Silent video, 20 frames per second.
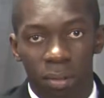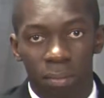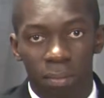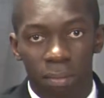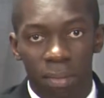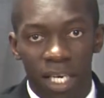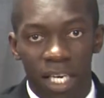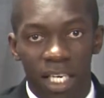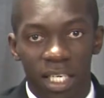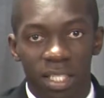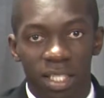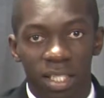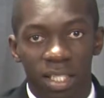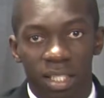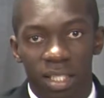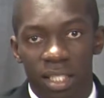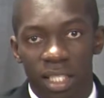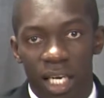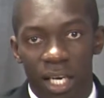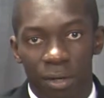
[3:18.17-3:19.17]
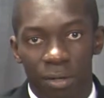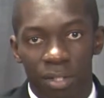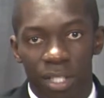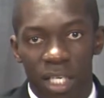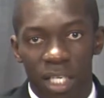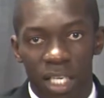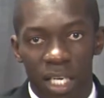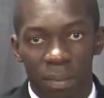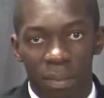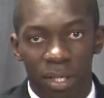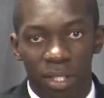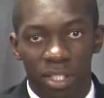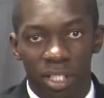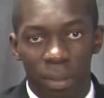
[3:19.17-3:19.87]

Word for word: made aerodynamic